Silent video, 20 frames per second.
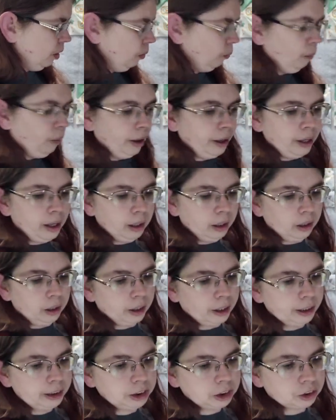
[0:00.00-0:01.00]
one
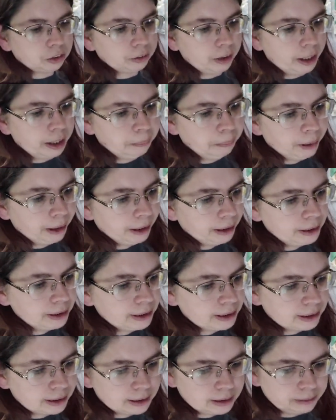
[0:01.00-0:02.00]
large gray
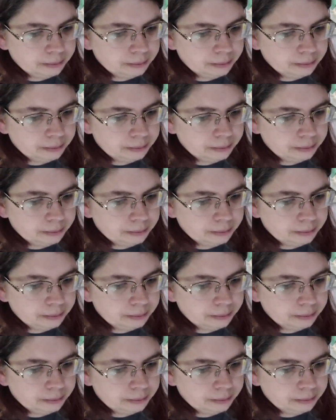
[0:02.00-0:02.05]
piece,